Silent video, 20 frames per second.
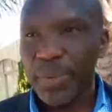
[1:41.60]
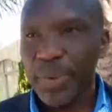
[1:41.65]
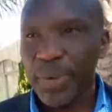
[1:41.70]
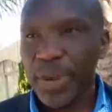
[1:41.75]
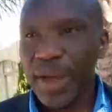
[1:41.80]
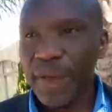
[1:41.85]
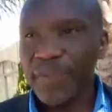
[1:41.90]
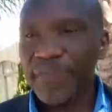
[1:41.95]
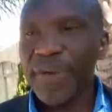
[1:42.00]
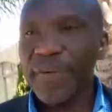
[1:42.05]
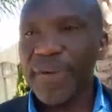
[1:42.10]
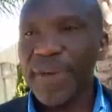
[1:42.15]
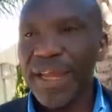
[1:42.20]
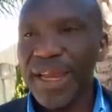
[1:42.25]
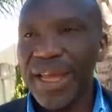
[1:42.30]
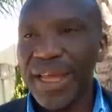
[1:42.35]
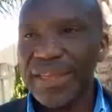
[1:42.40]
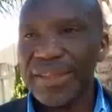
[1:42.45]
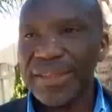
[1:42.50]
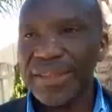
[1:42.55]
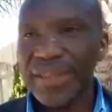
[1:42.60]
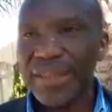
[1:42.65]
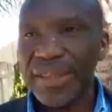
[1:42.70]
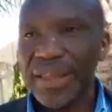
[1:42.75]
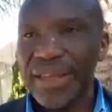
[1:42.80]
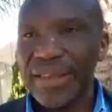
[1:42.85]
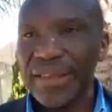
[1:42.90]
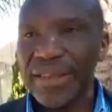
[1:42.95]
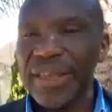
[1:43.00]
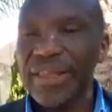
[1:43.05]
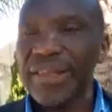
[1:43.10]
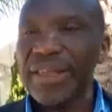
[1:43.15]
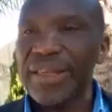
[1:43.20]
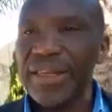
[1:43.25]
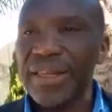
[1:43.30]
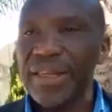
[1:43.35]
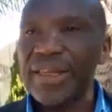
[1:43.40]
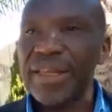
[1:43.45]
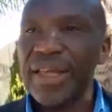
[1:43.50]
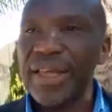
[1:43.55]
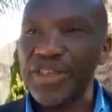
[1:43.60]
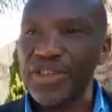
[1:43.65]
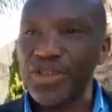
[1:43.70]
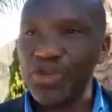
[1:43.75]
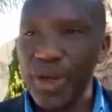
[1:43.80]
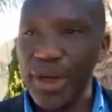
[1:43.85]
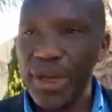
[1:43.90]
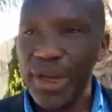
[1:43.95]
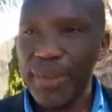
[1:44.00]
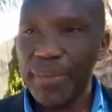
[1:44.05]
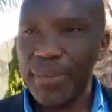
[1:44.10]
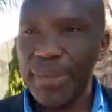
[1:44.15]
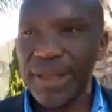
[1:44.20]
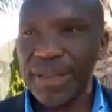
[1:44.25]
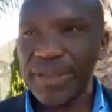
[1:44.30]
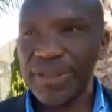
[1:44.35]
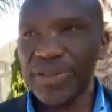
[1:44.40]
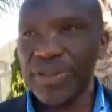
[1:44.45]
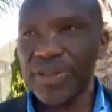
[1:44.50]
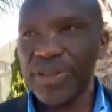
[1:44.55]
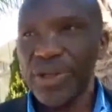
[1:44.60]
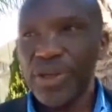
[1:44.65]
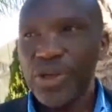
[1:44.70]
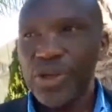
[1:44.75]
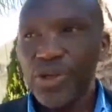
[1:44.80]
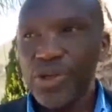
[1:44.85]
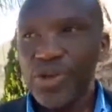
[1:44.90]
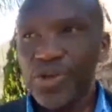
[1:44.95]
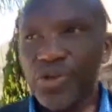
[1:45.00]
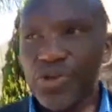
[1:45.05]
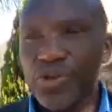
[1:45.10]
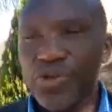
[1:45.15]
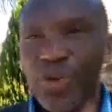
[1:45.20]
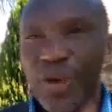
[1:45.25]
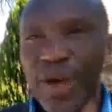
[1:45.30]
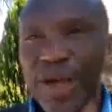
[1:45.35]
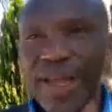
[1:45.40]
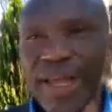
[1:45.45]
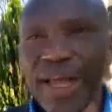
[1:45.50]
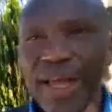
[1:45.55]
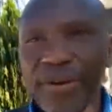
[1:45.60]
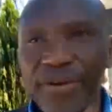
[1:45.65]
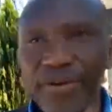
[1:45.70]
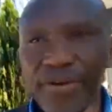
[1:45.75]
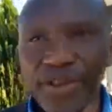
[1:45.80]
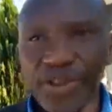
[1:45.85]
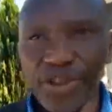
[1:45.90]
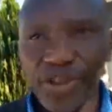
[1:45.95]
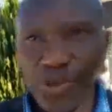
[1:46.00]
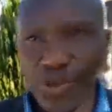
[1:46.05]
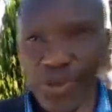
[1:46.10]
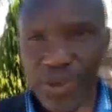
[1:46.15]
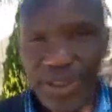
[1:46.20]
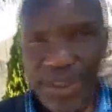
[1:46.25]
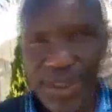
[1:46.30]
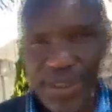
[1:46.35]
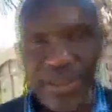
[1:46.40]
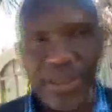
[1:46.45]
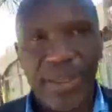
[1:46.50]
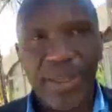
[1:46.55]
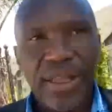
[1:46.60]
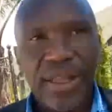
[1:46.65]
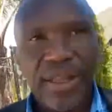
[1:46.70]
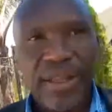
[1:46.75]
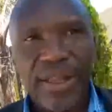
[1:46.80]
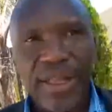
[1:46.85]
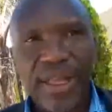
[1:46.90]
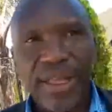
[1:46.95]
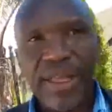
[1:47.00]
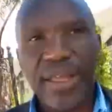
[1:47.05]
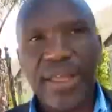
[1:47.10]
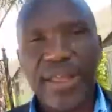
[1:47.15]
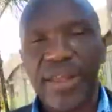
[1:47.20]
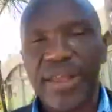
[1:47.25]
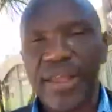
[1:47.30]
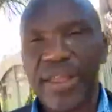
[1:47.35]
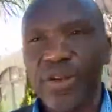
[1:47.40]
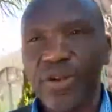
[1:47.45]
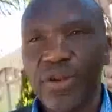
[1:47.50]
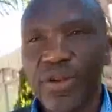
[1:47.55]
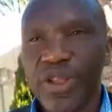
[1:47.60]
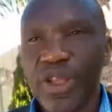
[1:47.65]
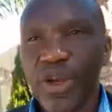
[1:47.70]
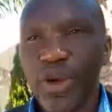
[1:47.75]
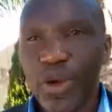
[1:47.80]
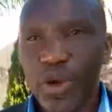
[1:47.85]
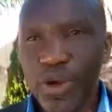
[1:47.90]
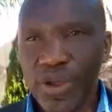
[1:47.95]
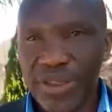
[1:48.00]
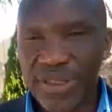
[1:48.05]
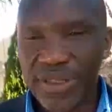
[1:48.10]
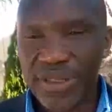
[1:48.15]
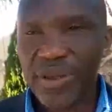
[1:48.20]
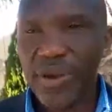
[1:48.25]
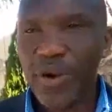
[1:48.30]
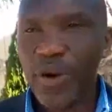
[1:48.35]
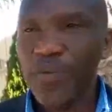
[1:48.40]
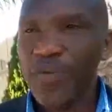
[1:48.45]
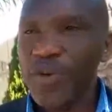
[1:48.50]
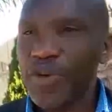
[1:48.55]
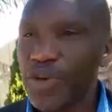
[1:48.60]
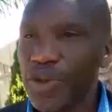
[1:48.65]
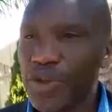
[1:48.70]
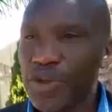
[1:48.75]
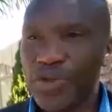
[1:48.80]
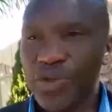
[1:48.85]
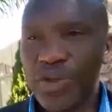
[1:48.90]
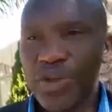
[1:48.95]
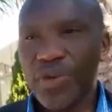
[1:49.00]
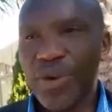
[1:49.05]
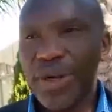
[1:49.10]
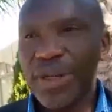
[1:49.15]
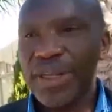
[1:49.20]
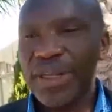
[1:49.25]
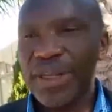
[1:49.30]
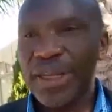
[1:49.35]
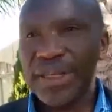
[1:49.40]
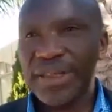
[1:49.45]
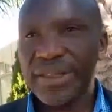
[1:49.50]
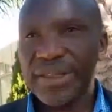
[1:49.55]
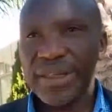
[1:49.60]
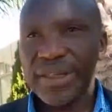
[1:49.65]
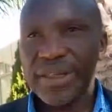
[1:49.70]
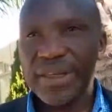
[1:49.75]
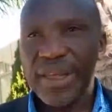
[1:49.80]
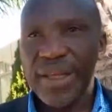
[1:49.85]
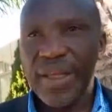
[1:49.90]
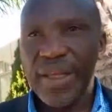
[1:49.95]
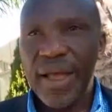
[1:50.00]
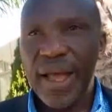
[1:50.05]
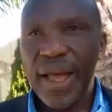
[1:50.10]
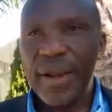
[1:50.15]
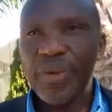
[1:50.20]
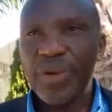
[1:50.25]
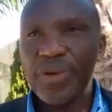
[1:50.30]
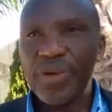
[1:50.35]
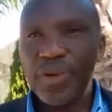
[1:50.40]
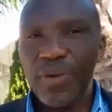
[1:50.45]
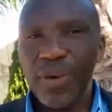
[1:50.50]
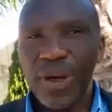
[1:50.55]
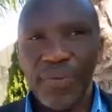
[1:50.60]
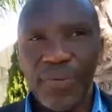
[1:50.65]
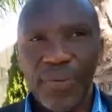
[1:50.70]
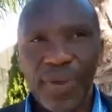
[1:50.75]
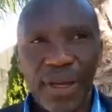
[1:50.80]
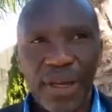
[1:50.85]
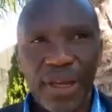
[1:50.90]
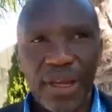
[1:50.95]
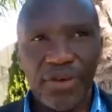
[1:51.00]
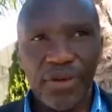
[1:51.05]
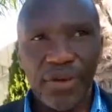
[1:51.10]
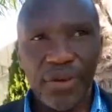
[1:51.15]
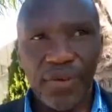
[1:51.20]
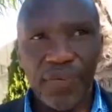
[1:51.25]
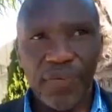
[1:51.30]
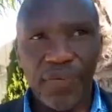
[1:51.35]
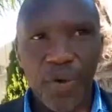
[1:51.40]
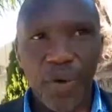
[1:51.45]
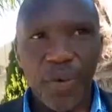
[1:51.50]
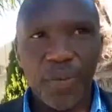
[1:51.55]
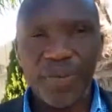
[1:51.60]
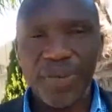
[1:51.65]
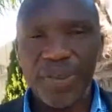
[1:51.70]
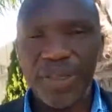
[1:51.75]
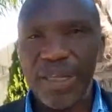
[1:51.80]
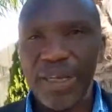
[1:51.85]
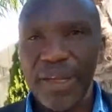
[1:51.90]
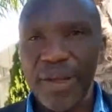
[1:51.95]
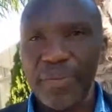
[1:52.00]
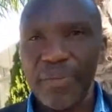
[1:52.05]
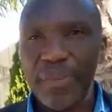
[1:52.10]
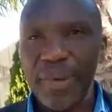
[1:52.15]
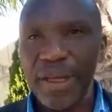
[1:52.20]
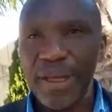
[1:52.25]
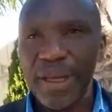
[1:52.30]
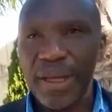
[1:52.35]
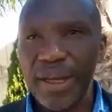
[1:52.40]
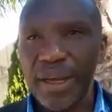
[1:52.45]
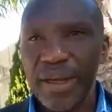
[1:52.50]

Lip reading: after realizing that they needed extra numbers to try and reduce the loss of the 2021 election. And when you look at the electoral reforms that are being